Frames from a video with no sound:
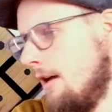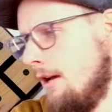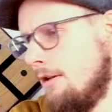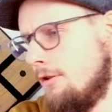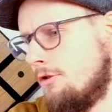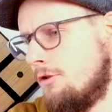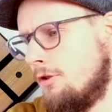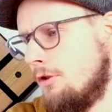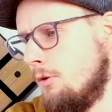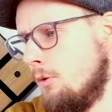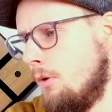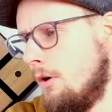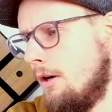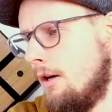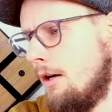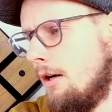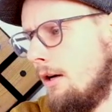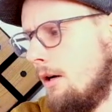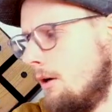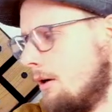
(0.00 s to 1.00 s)
to,
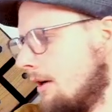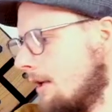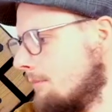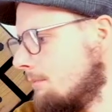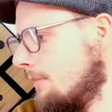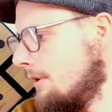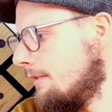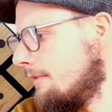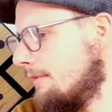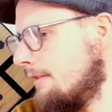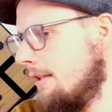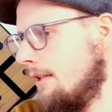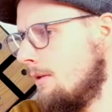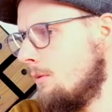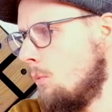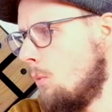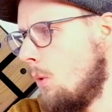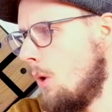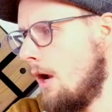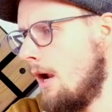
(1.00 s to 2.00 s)
let me see
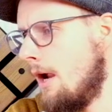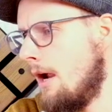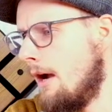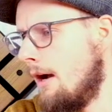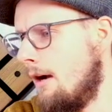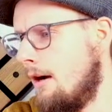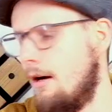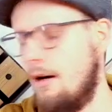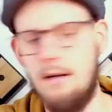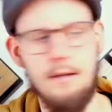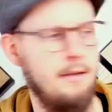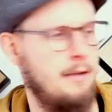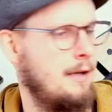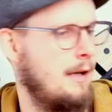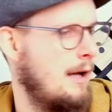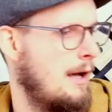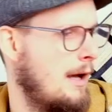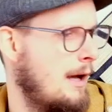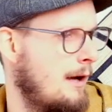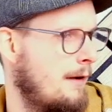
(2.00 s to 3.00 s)
where I
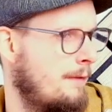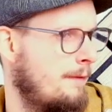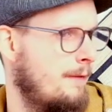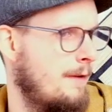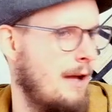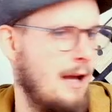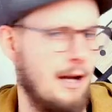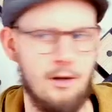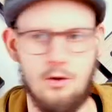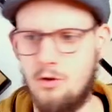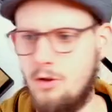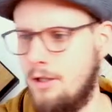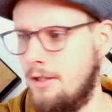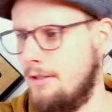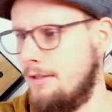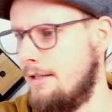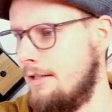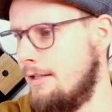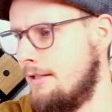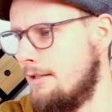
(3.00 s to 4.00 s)
have actually the